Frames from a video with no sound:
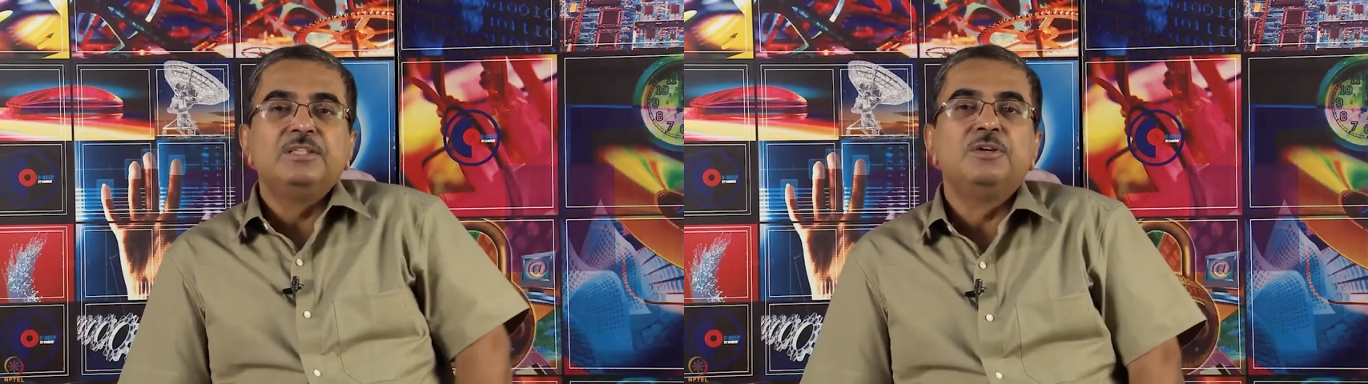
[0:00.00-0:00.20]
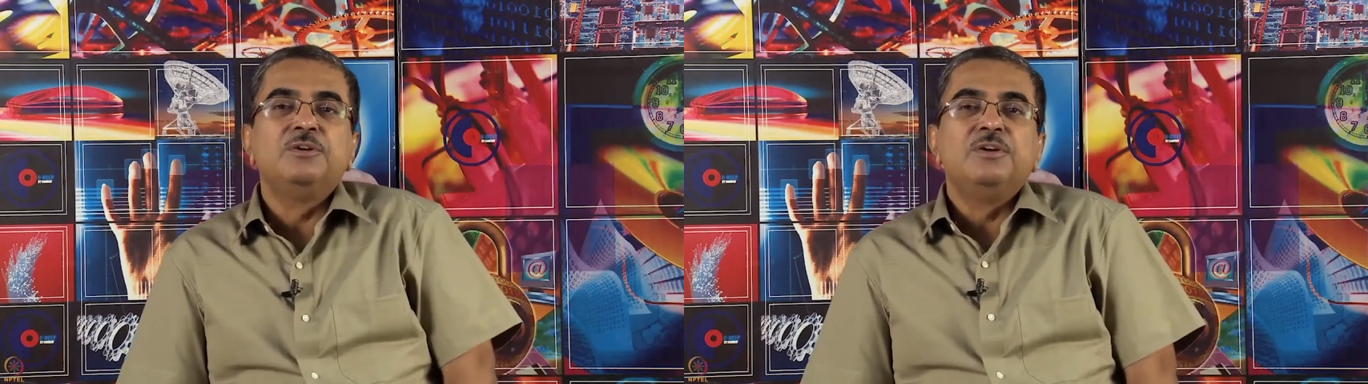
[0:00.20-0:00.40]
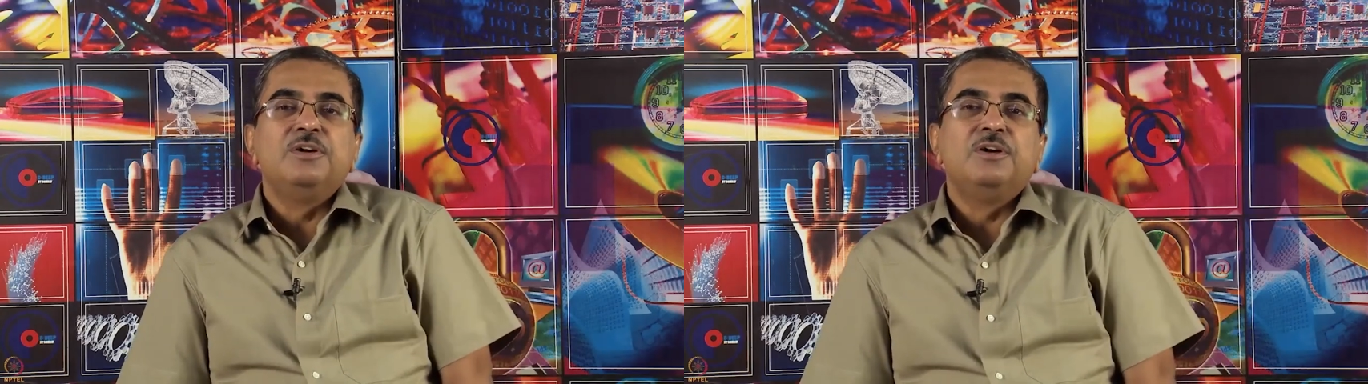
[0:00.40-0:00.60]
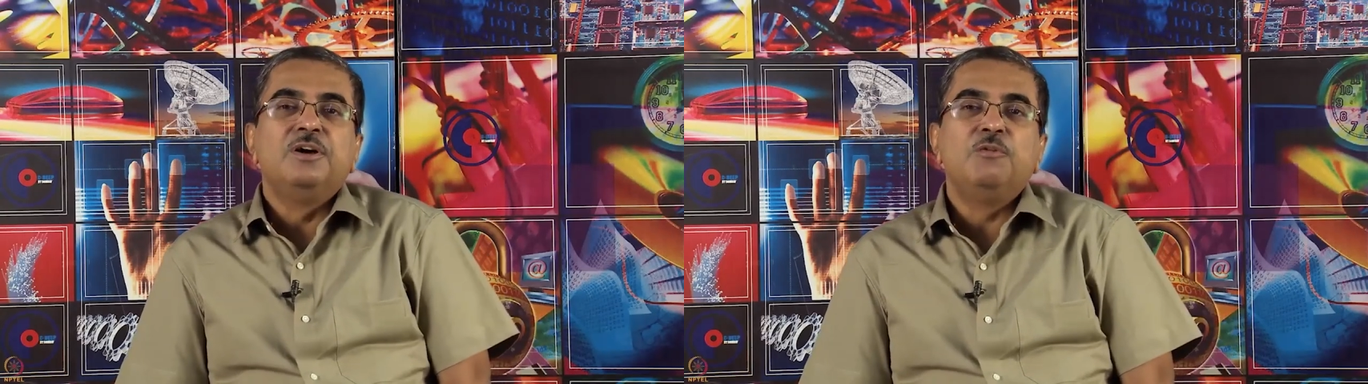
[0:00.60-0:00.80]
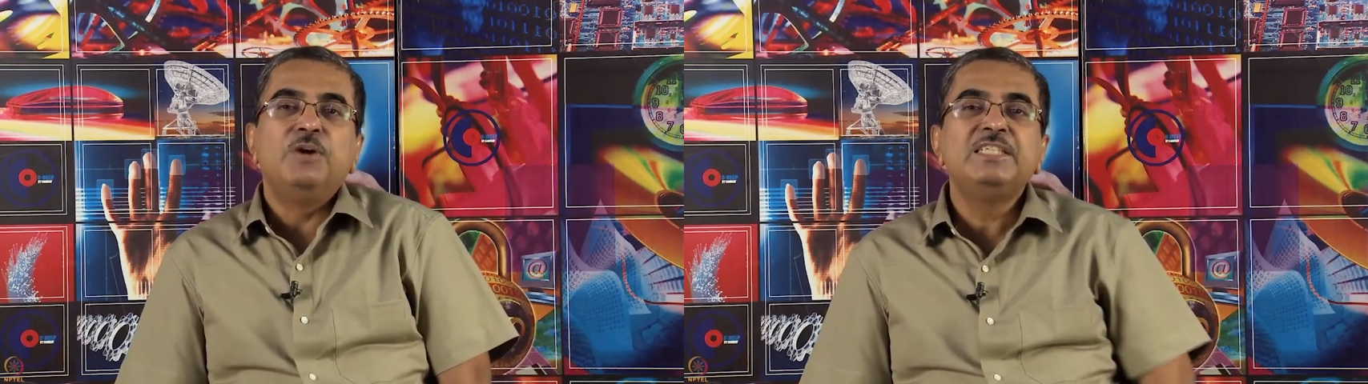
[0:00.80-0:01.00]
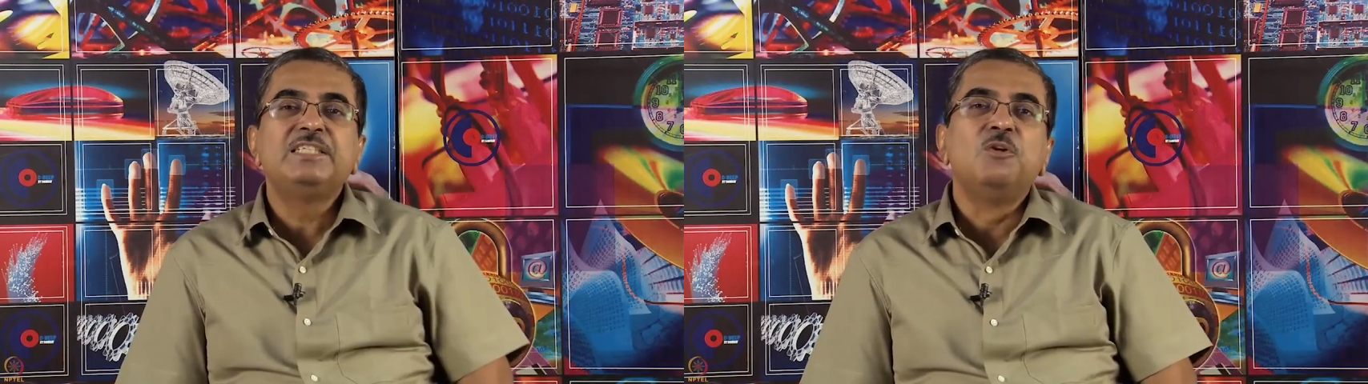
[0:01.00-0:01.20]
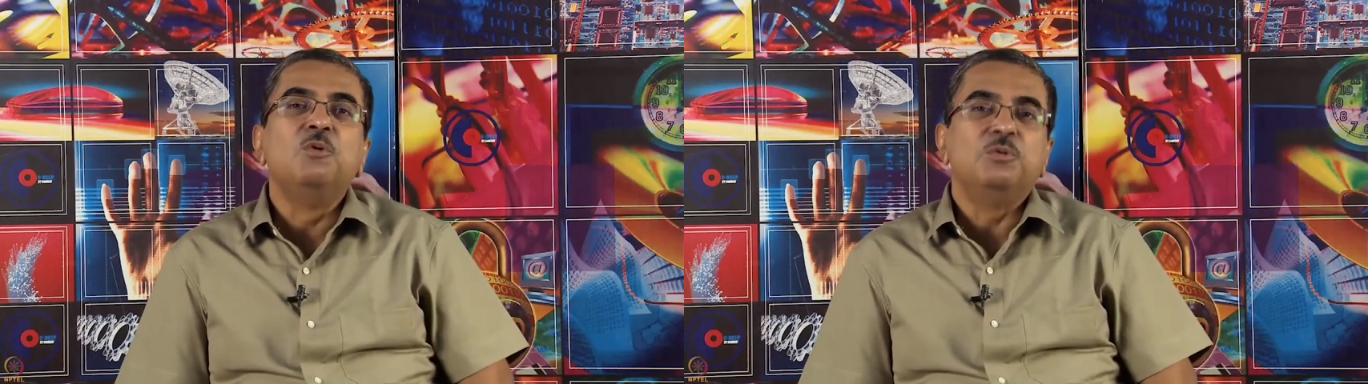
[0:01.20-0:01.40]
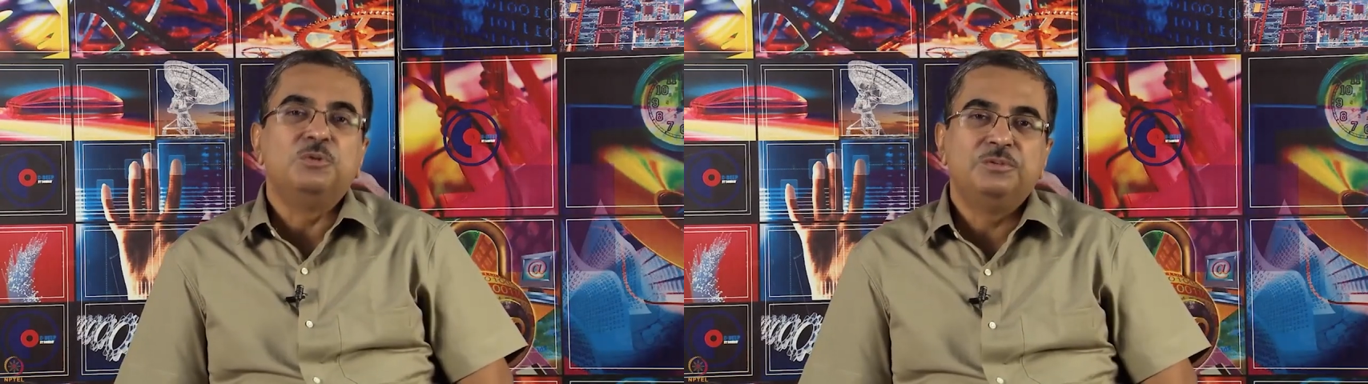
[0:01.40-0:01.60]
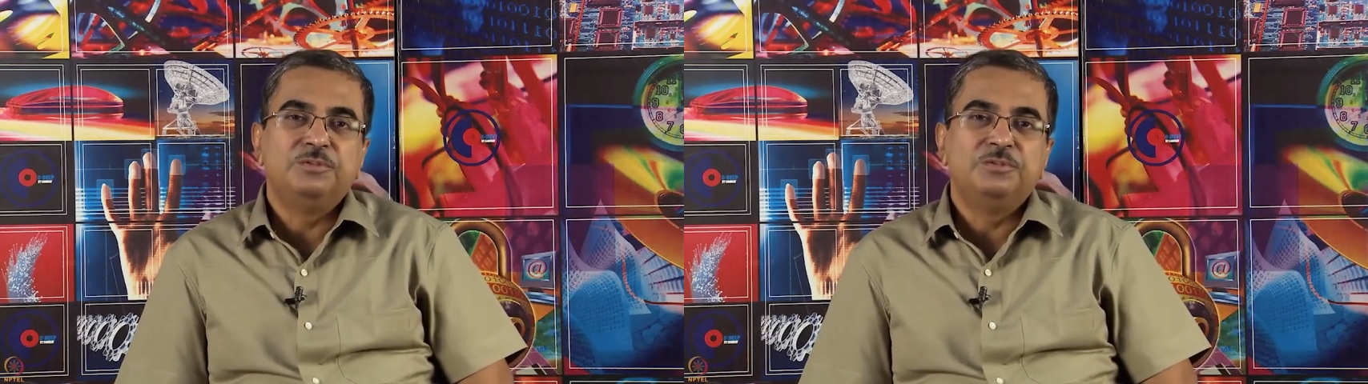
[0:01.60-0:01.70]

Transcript: So, uh, where is the node?